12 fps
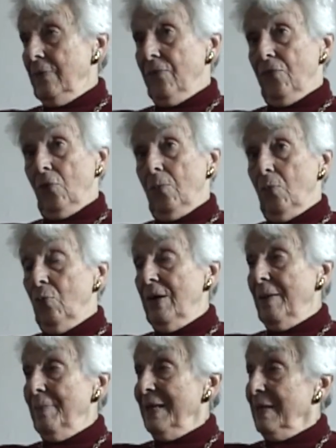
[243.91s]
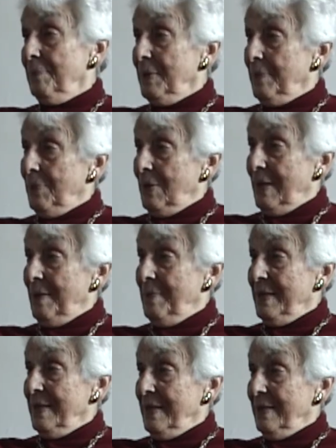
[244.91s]
from where many people
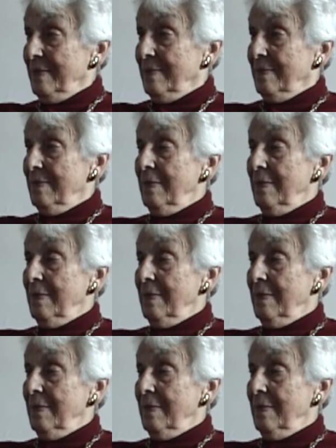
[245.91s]
emigrated,